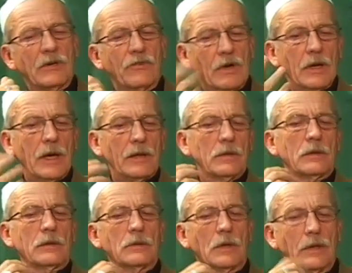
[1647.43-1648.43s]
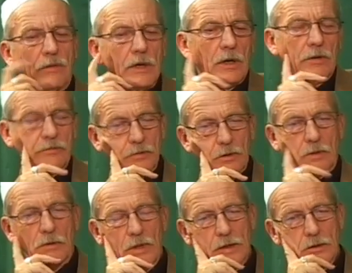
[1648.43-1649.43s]
If I had the
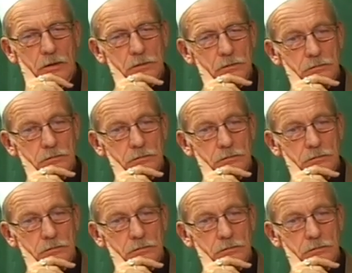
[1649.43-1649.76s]
answer, then